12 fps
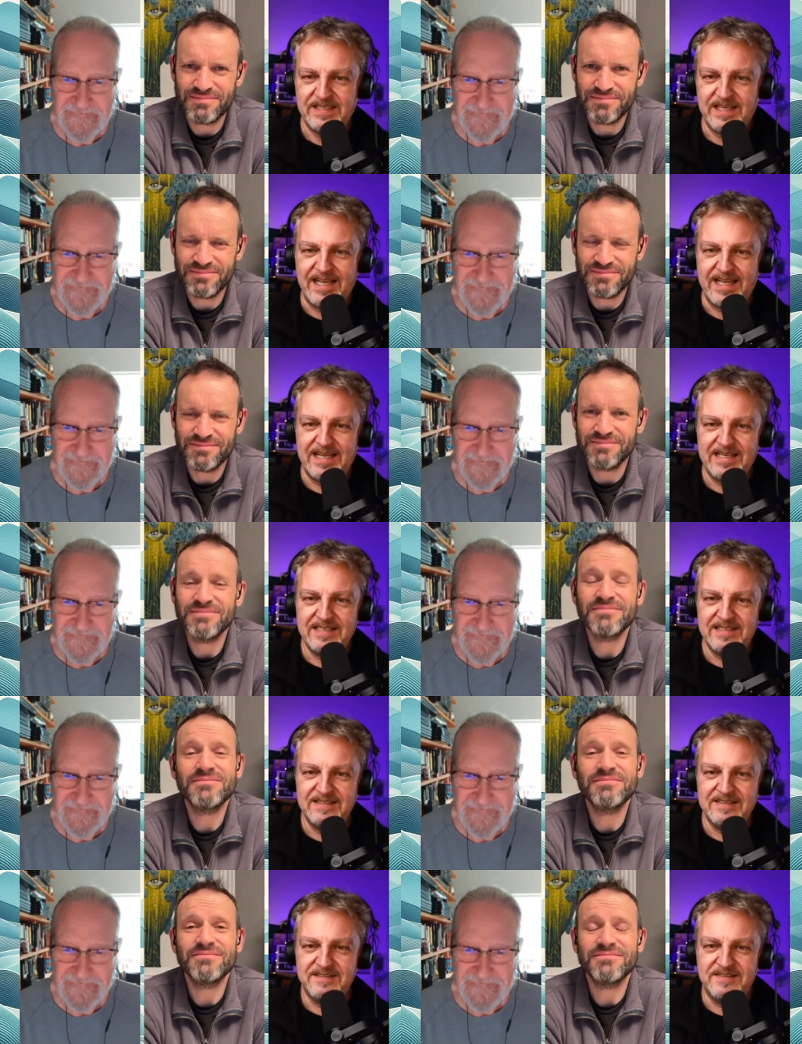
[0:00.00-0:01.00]

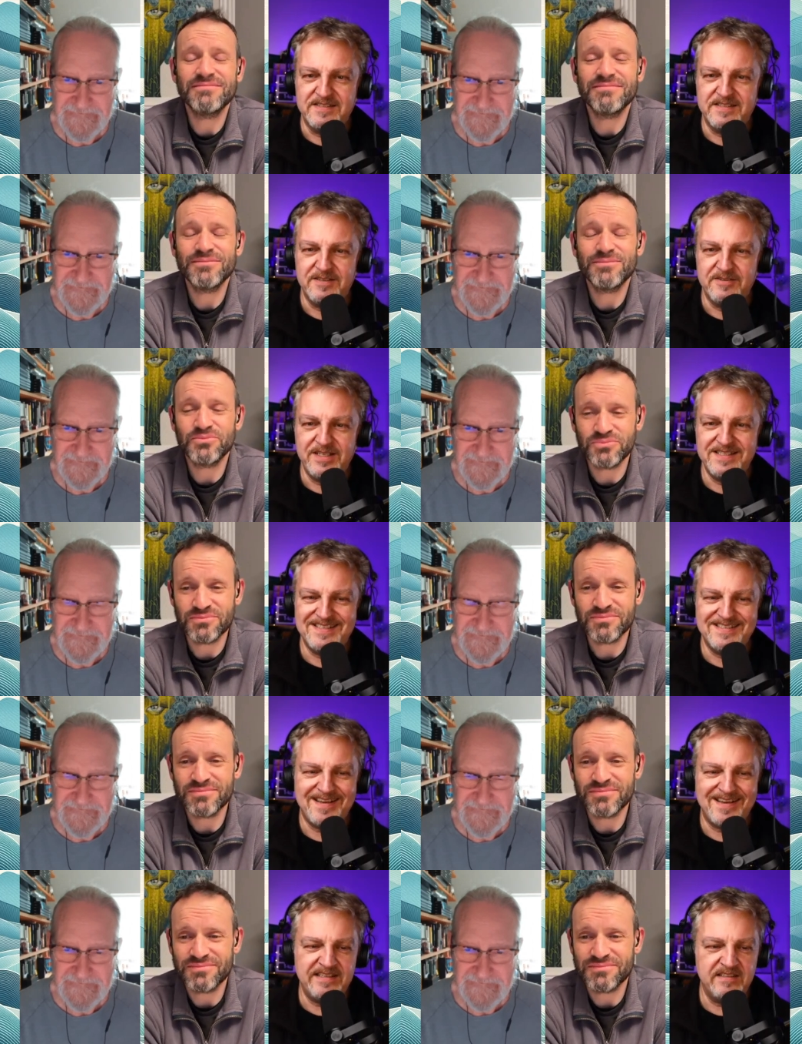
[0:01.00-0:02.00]
Speaker 1: and the series is
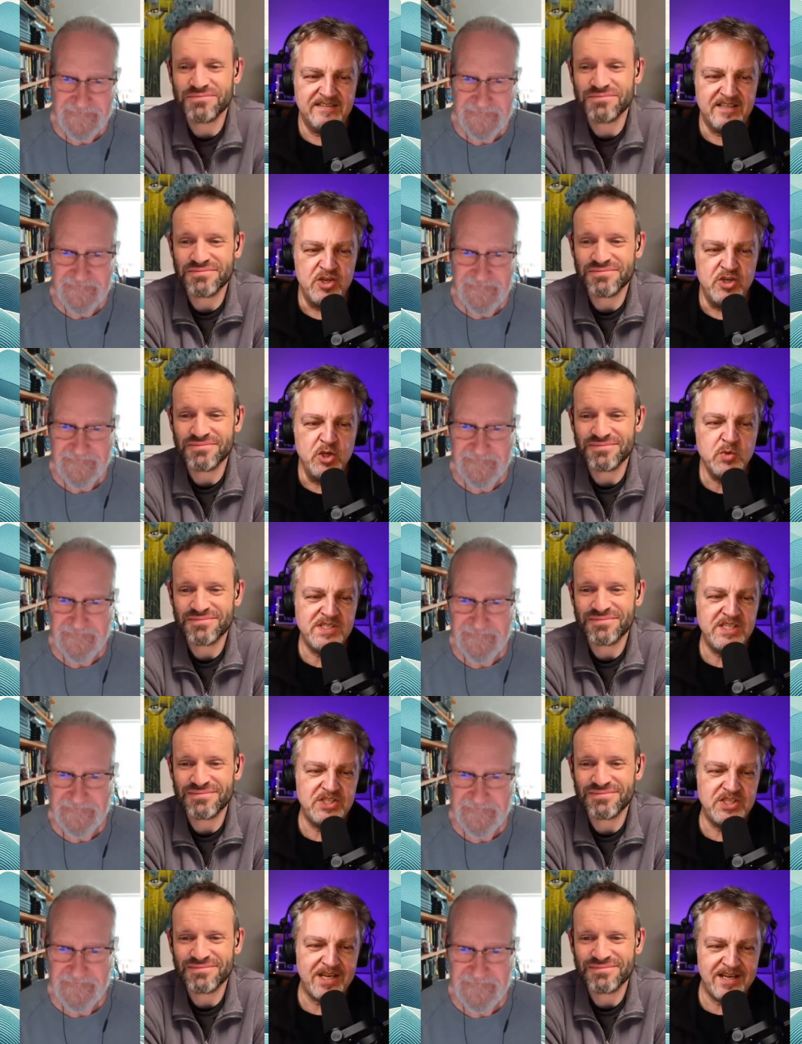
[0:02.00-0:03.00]
titled "No
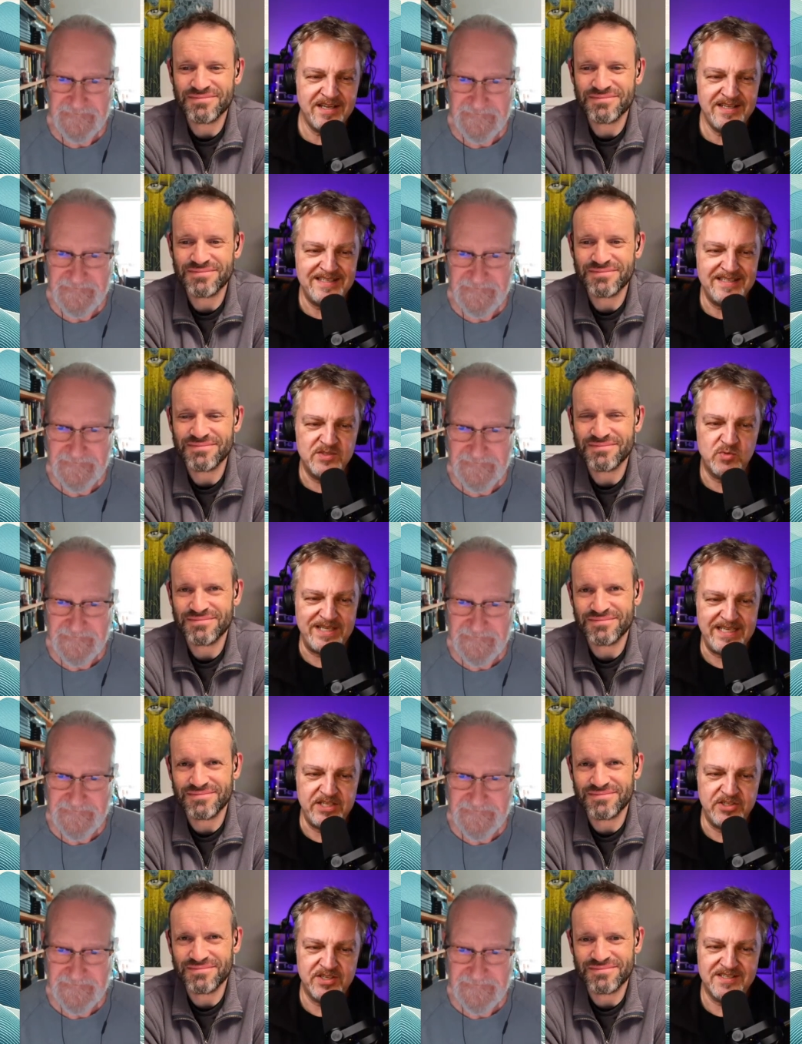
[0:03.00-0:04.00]
C G I is
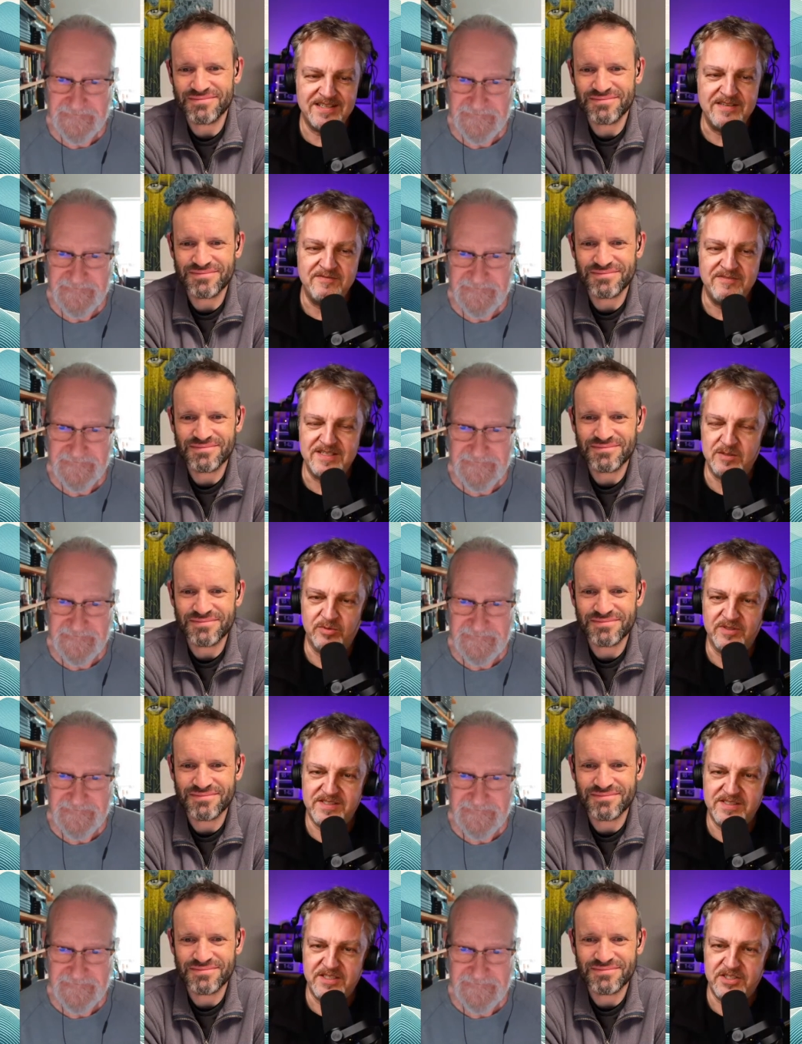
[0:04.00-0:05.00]
really just
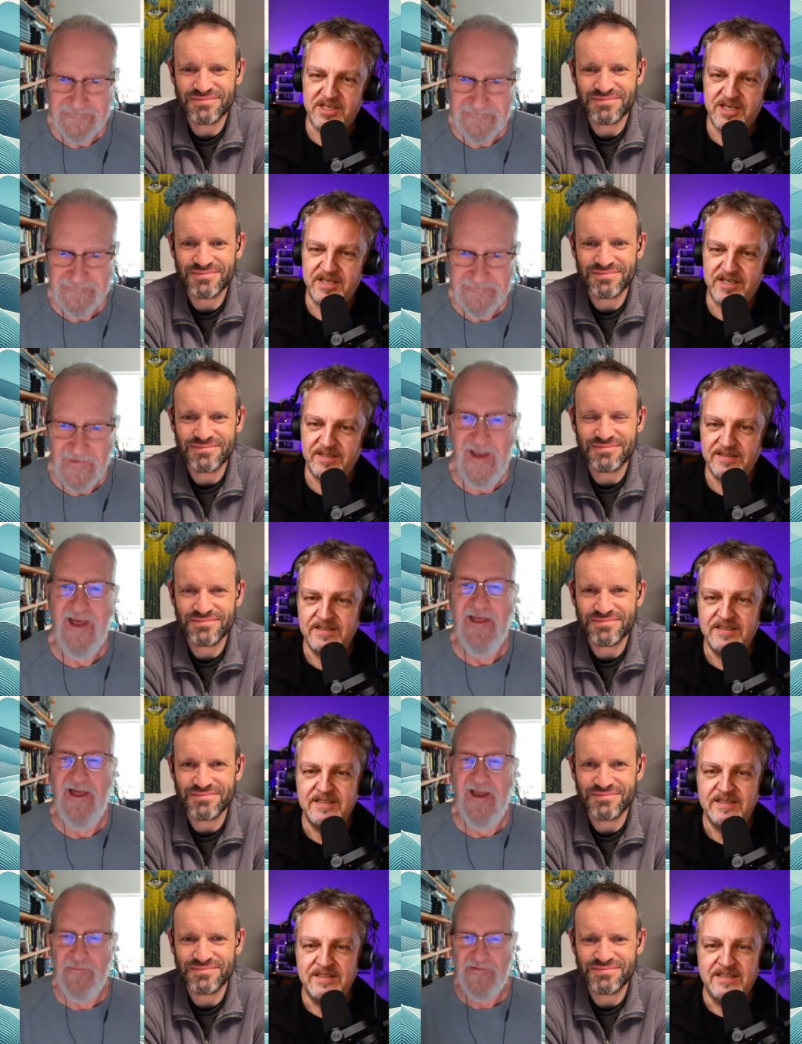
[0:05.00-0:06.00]
invisible C G I."
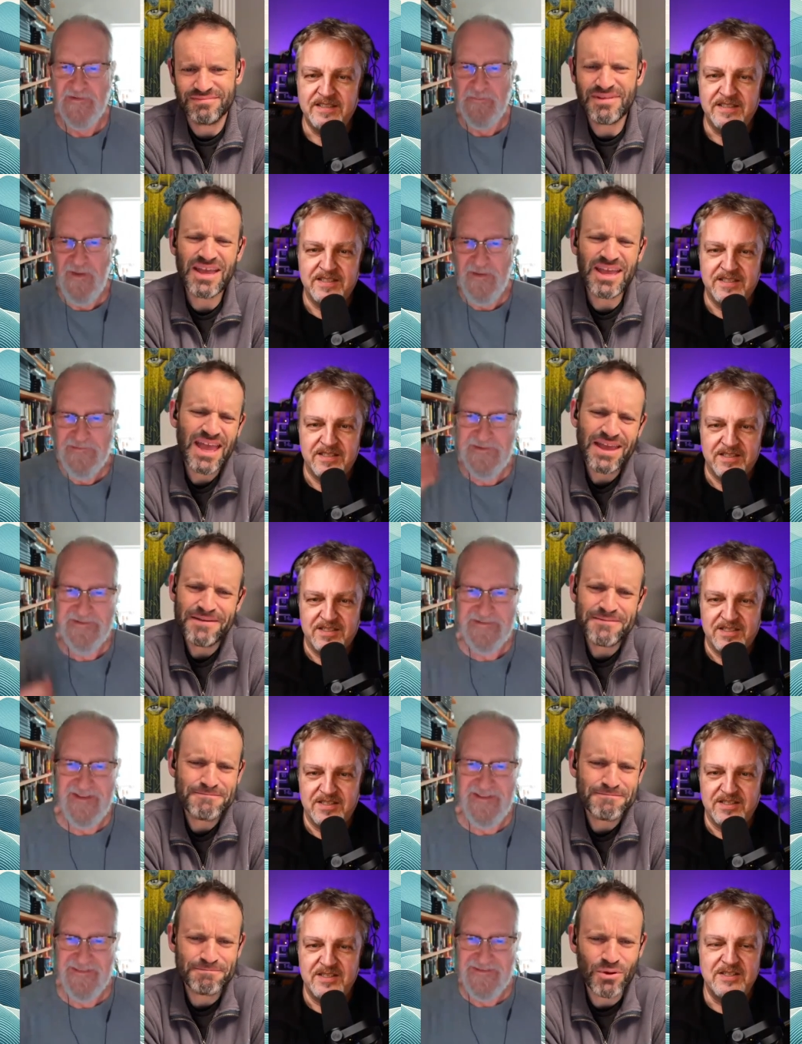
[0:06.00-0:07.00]
Oh,
Speaker 2: I was about to
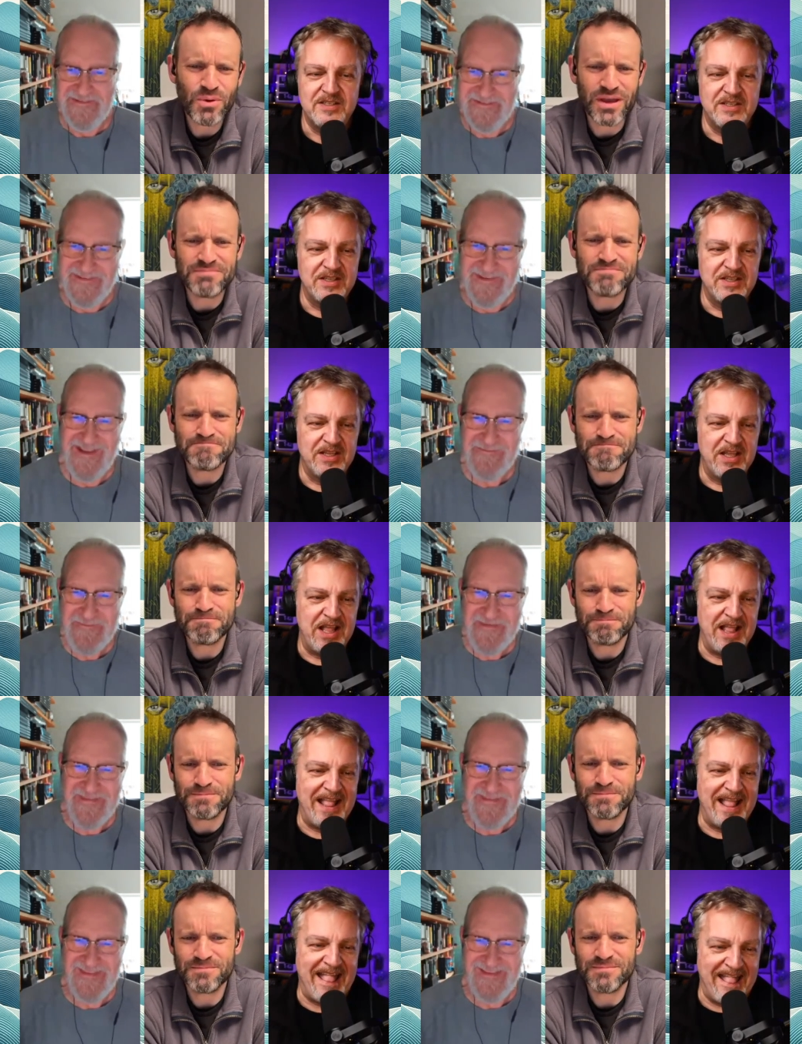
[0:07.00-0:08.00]
say the same
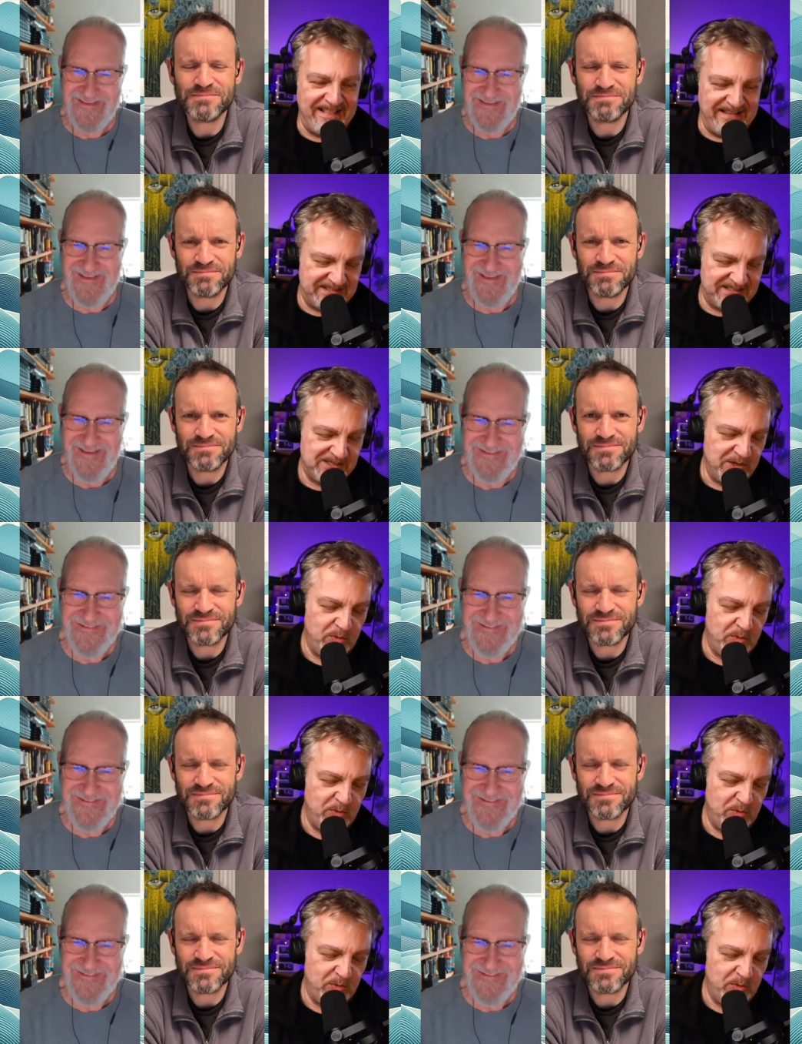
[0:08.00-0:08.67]
thing.
Speaker 1: So